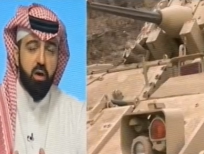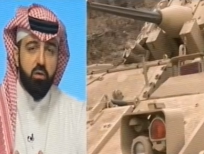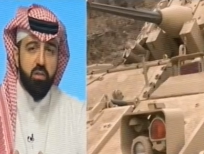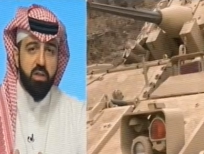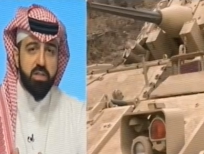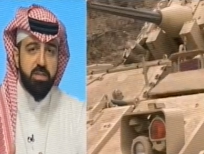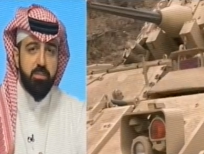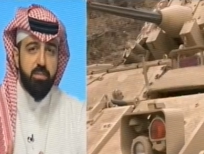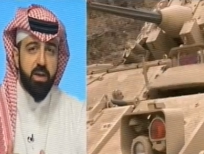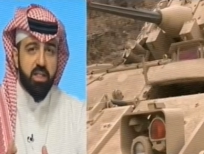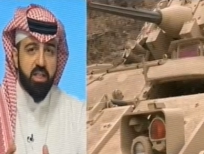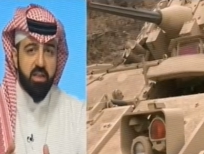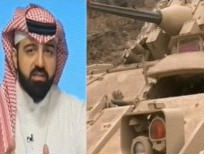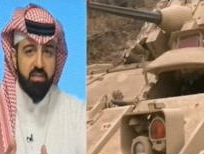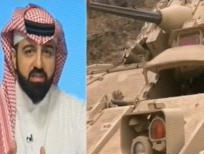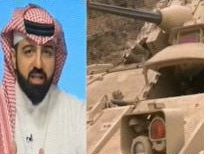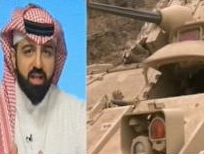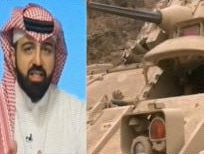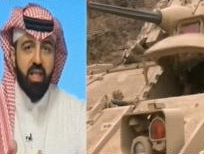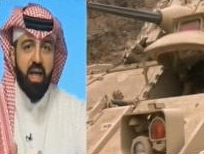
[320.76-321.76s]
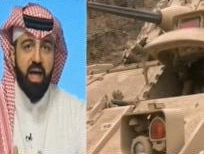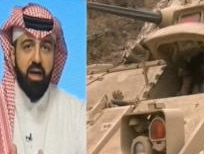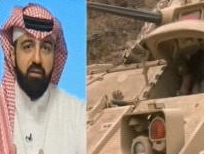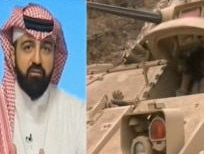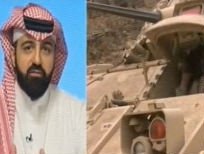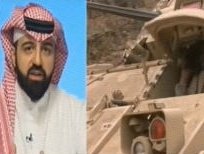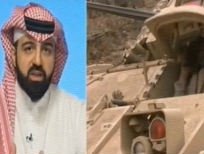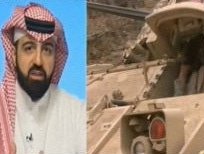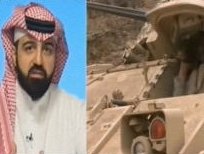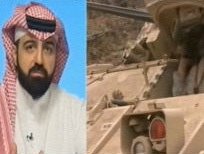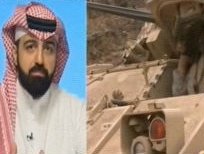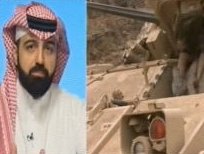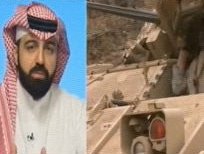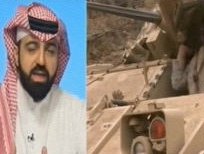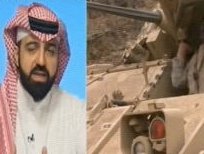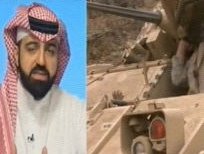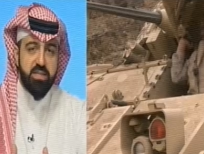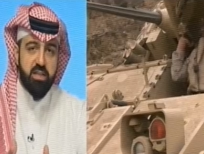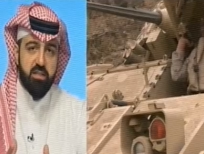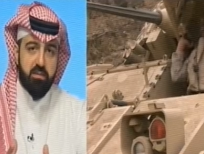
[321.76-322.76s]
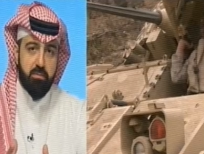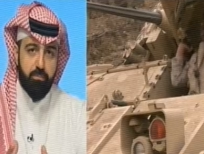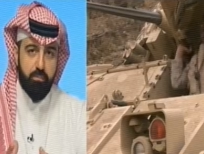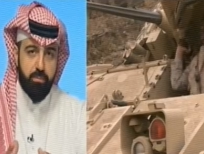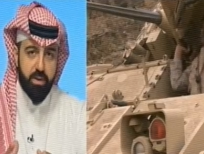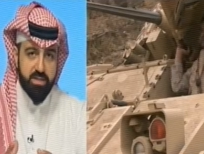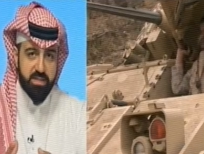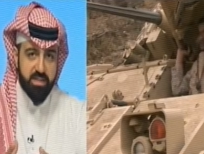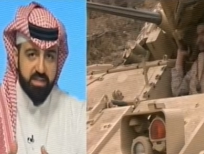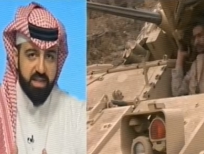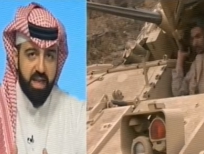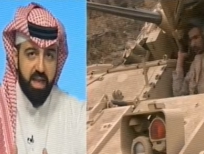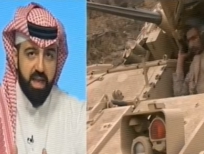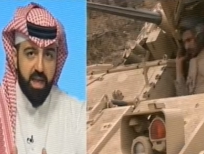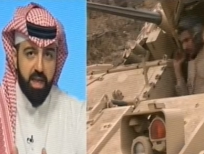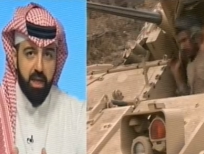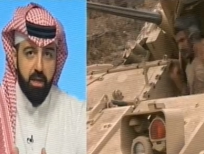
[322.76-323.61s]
Arabia does not have experience per se